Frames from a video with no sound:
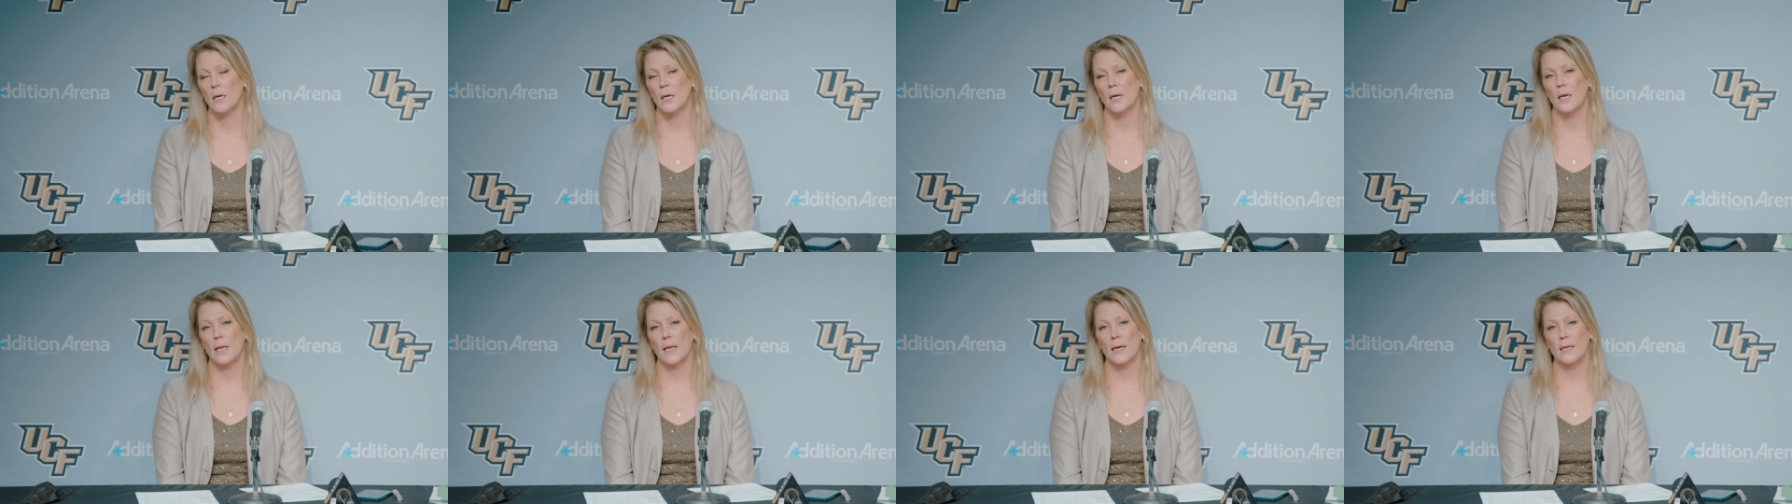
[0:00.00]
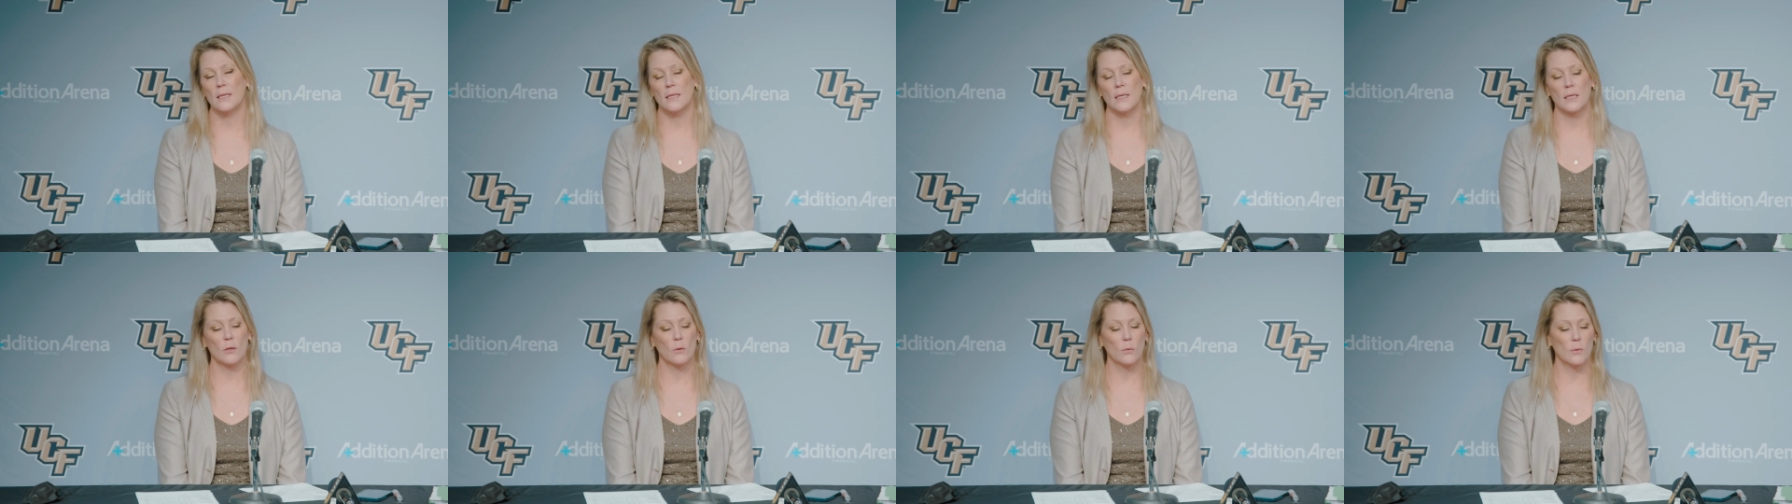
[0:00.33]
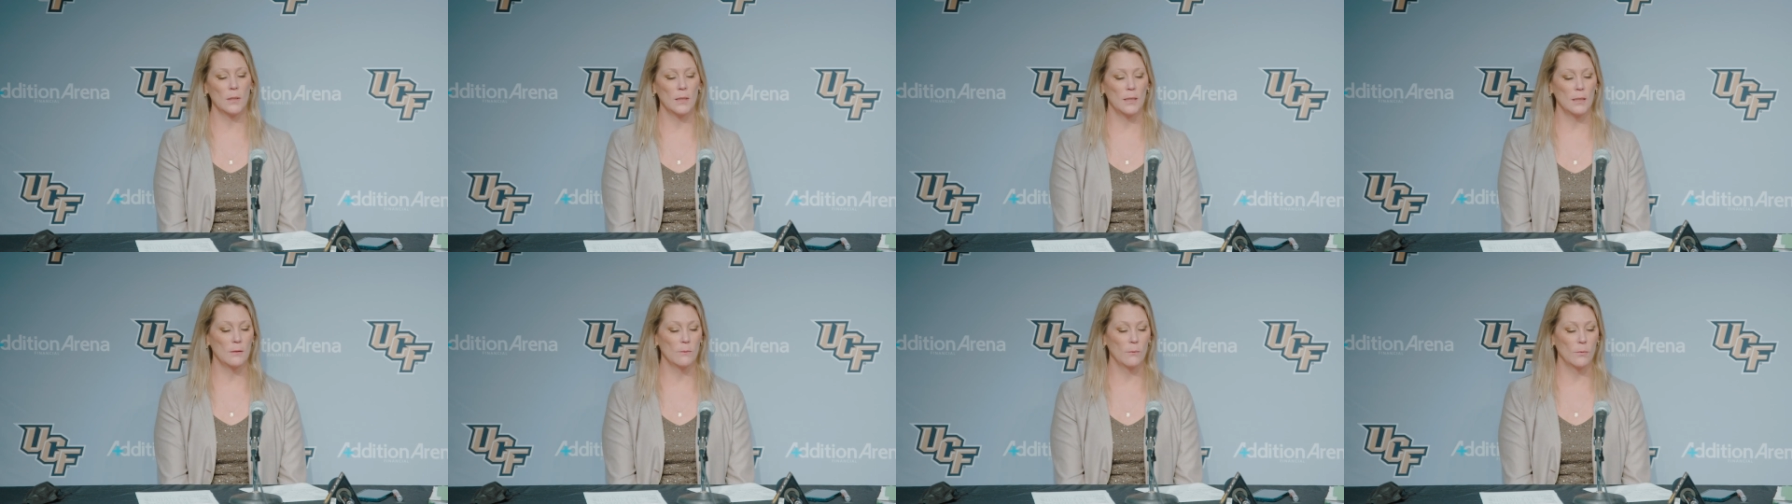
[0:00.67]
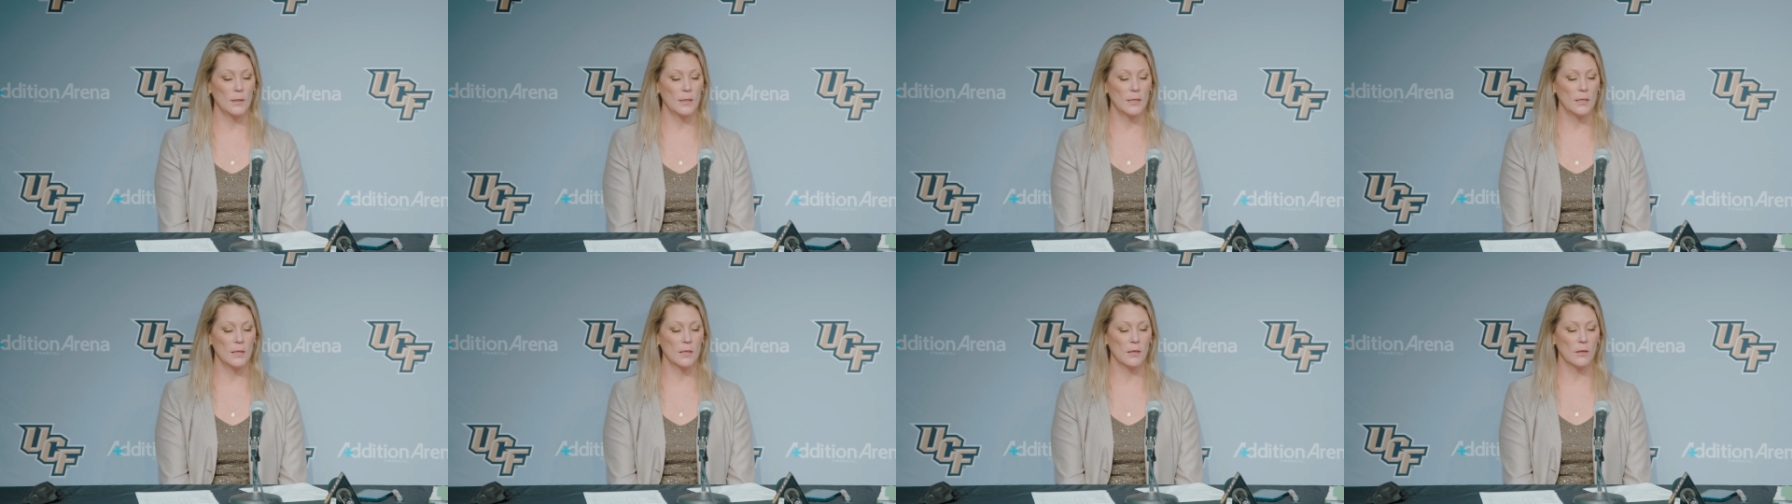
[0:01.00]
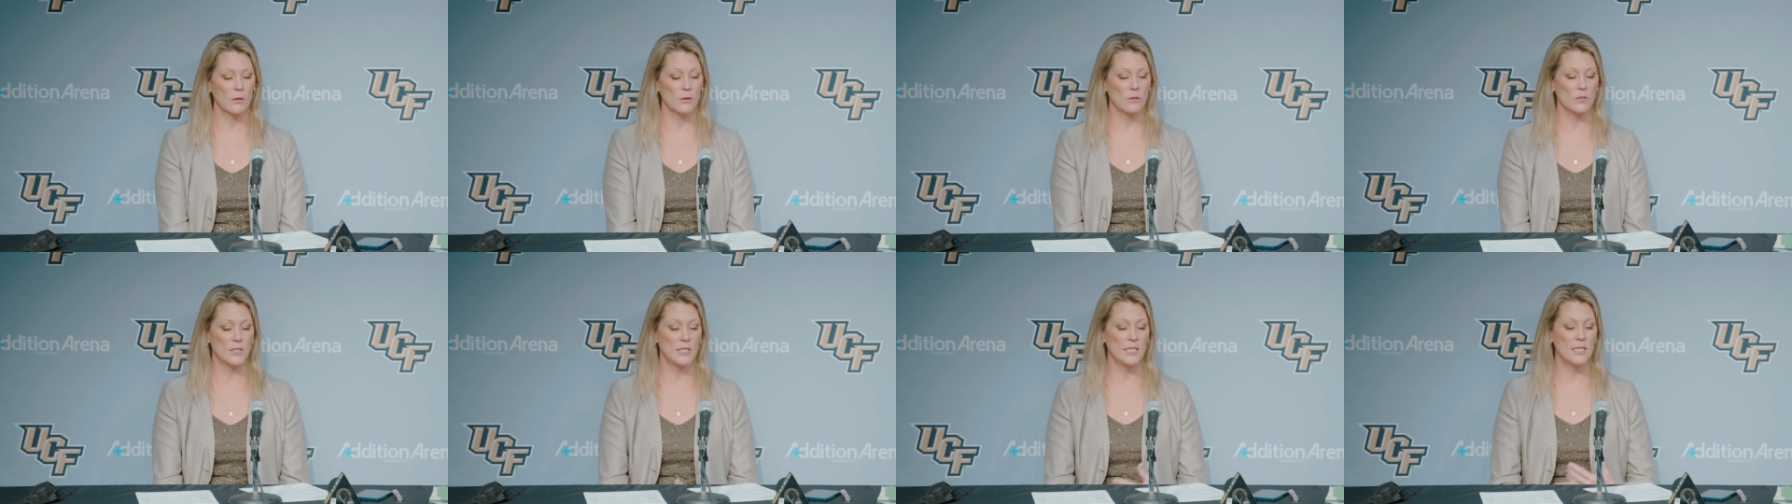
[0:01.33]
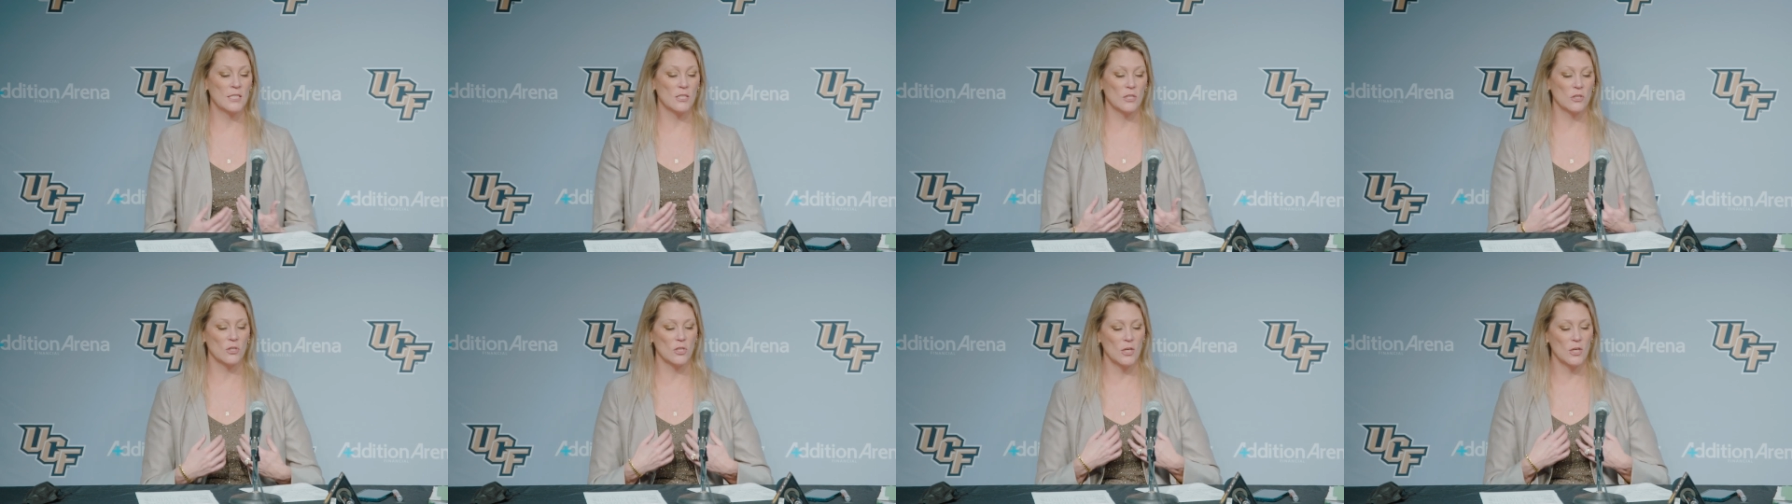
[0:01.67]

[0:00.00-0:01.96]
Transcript: And I think we we did a good decent